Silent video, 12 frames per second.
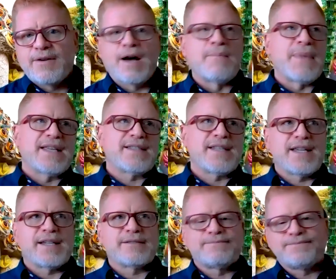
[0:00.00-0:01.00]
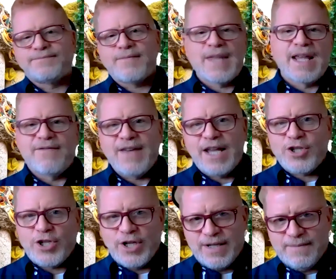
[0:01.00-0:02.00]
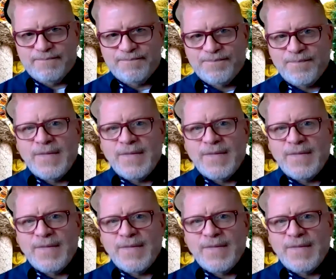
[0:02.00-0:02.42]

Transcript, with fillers: amazing invention